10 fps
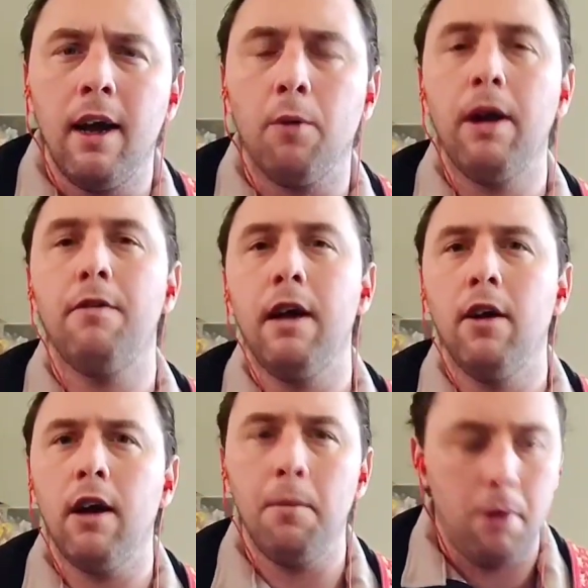ring
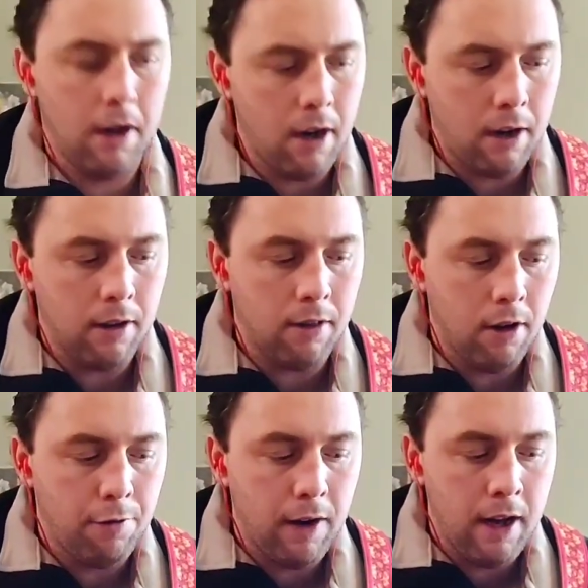finger and put it on the
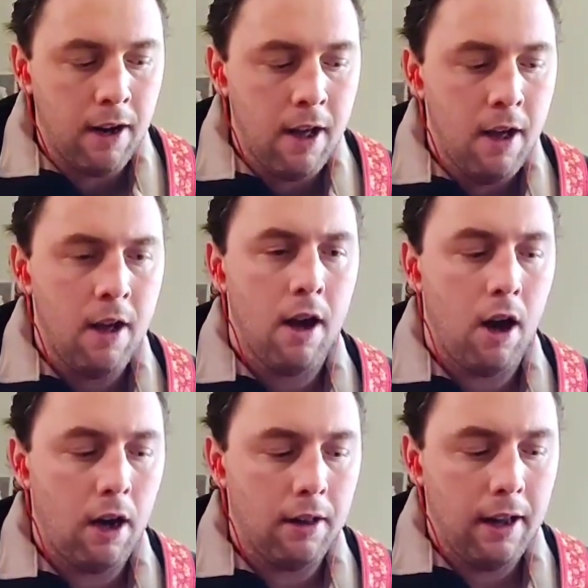3rd fret
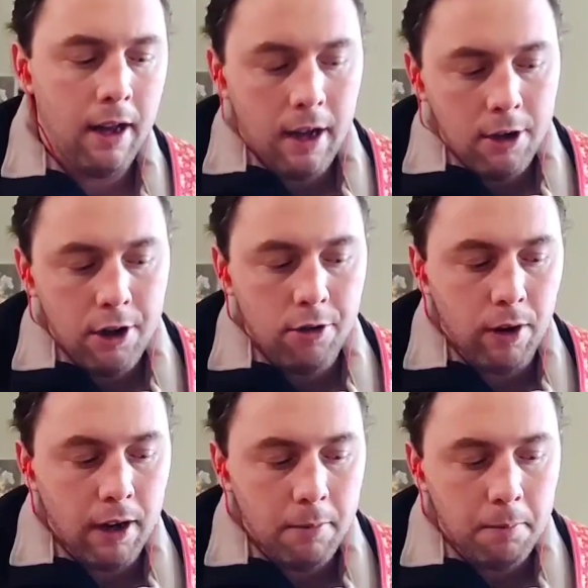on the G
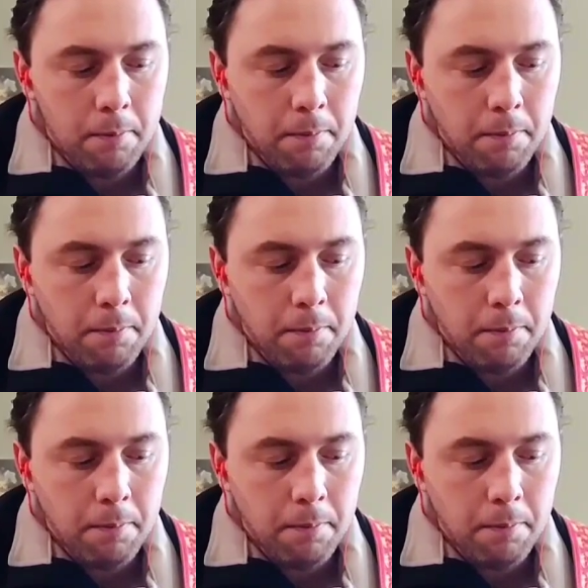string,